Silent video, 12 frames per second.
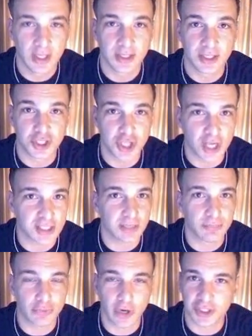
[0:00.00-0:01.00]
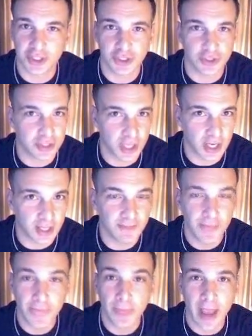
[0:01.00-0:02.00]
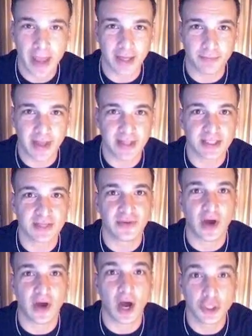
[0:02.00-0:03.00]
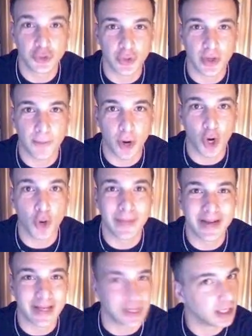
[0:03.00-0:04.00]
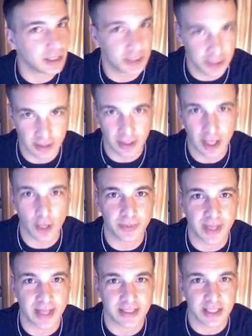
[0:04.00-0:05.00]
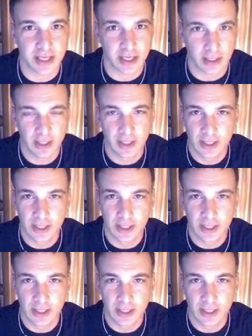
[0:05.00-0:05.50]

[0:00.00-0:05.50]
The chest compressions are done at a pace of 100 per minute until help gets there.